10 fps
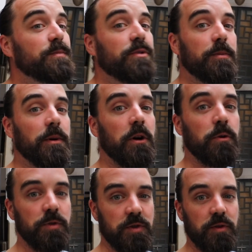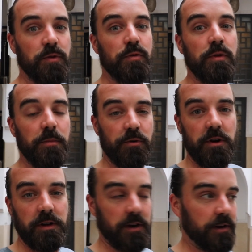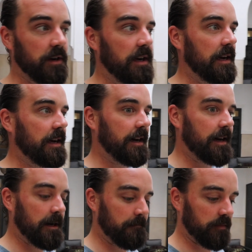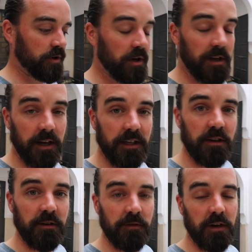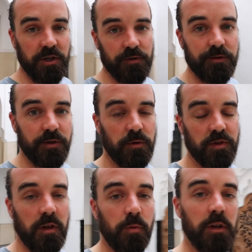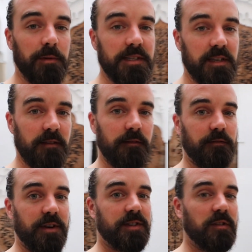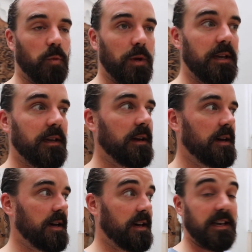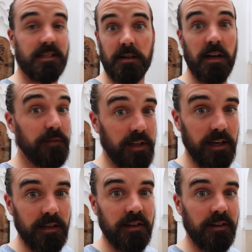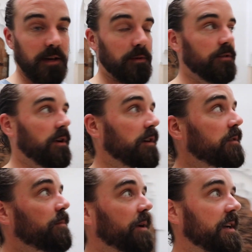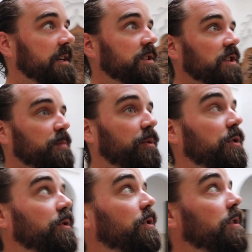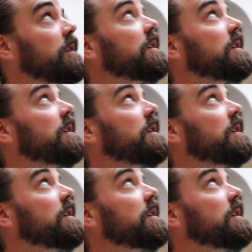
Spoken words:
is proper old school Morocco. Not like your luxury resorts like we're going to be seeing for the rest of the week. It's lovely here, don't get me wrong, but it is just pure